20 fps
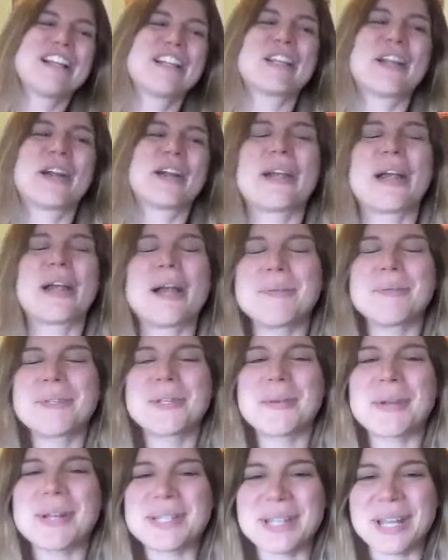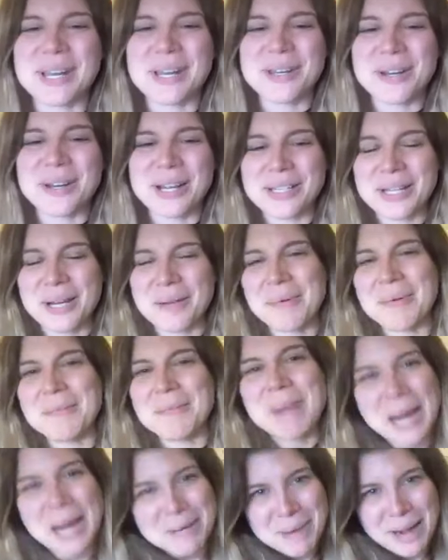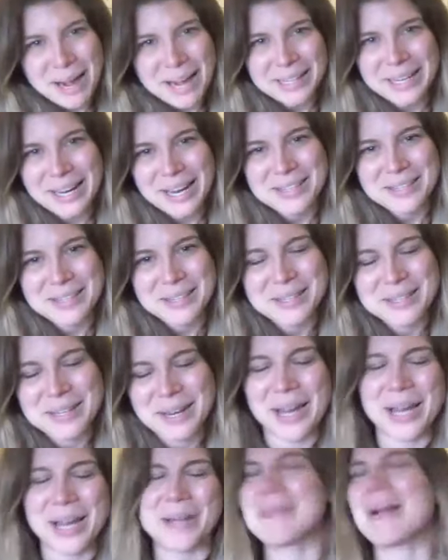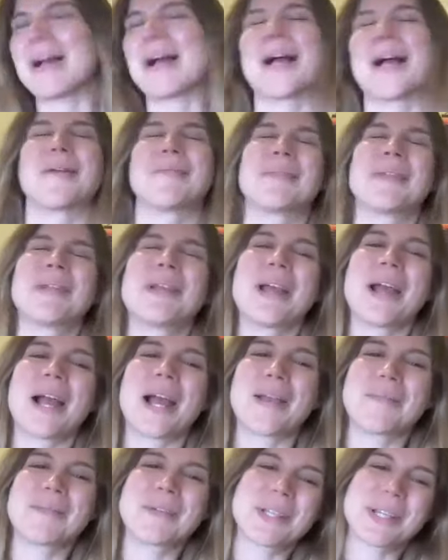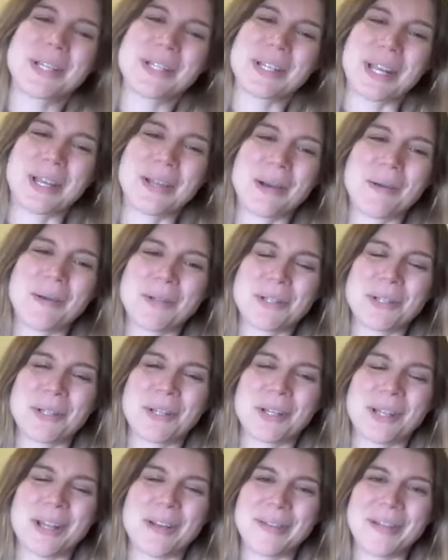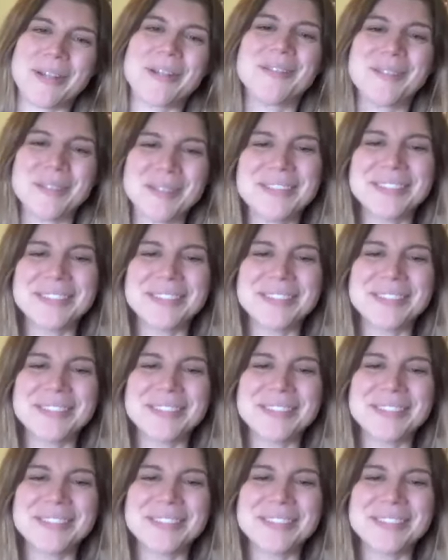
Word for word: Laura, I'm super excited you got to come on my podcast this time. Um, I'm just excited. Everyone's going to love you.